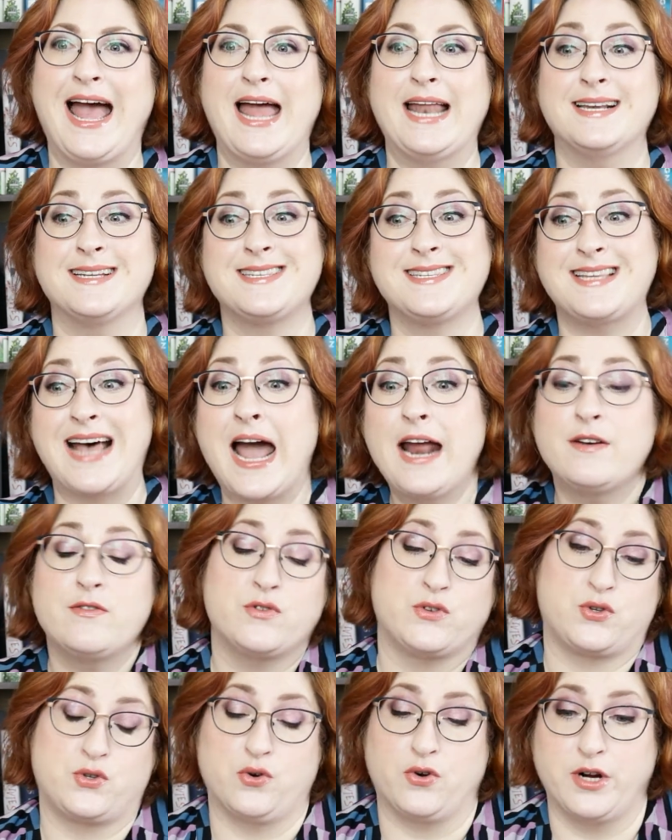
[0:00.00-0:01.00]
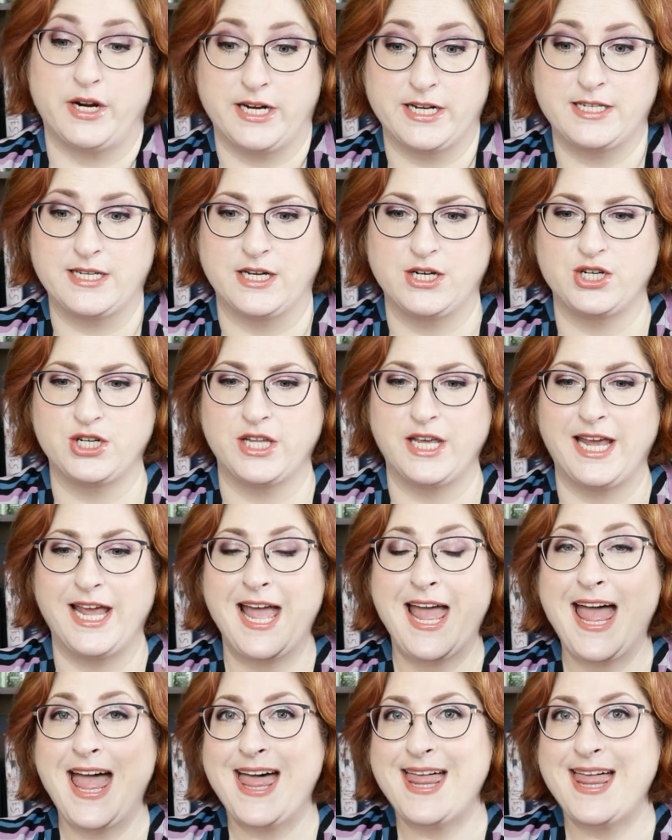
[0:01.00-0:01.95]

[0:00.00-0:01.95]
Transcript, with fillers: and side of the story essentially,